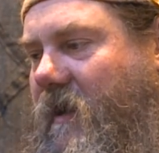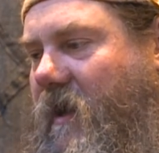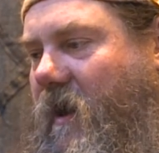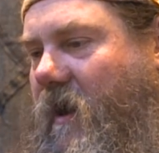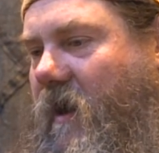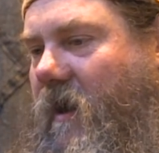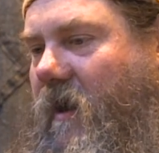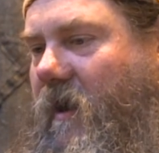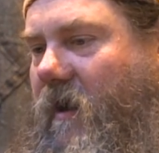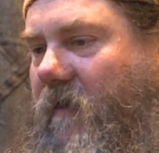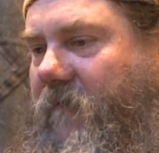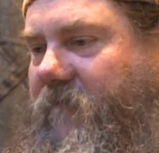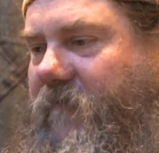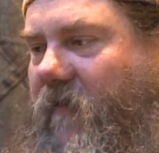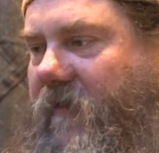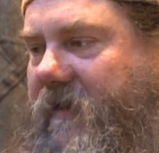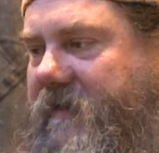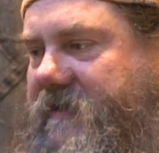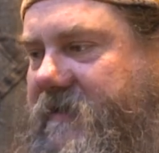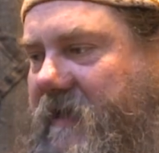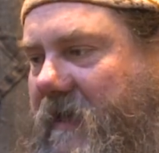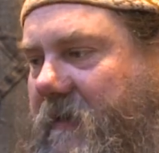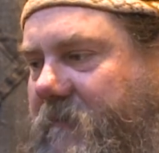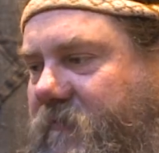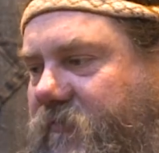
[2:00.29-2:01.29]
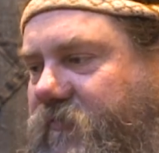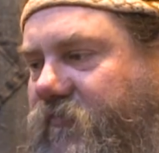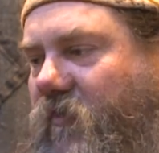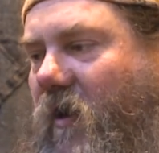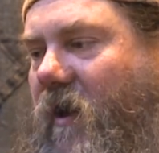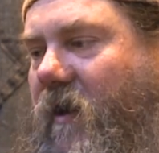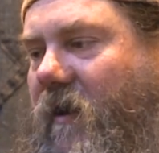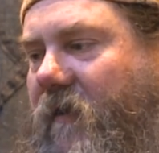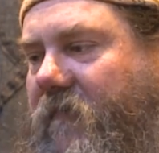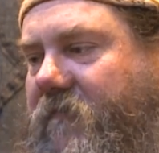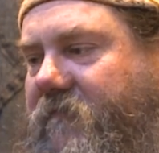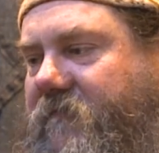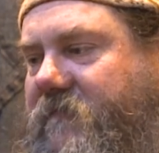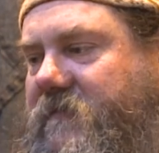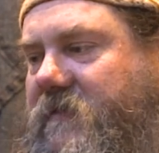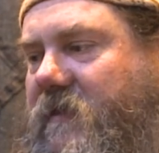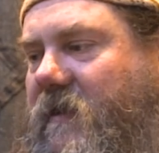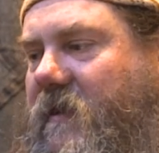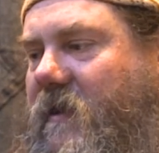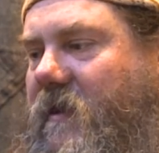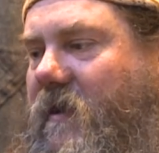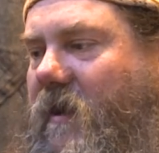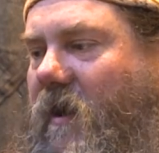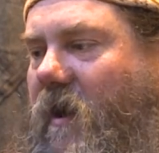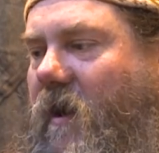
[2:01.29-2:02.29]
uh, a very deep draft,
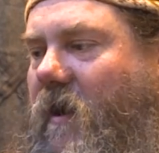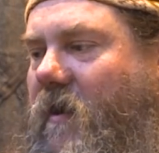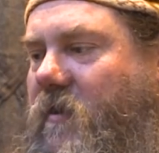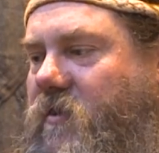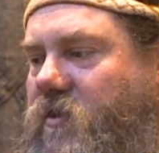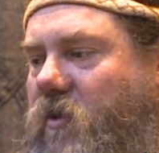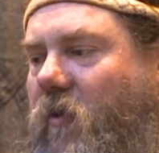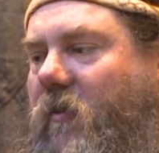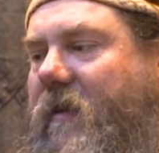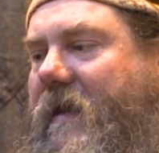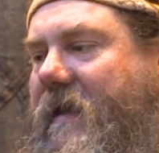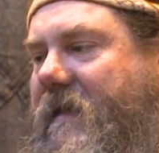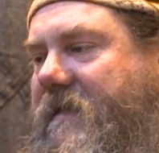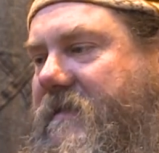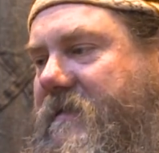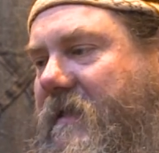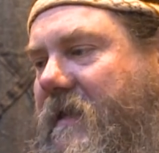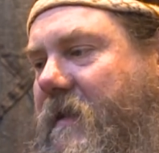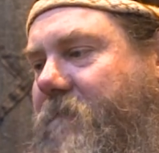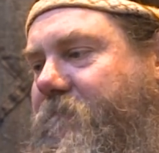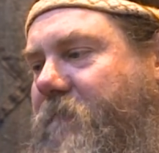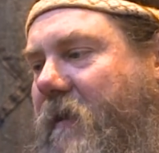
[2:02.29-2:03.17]
uh, not easily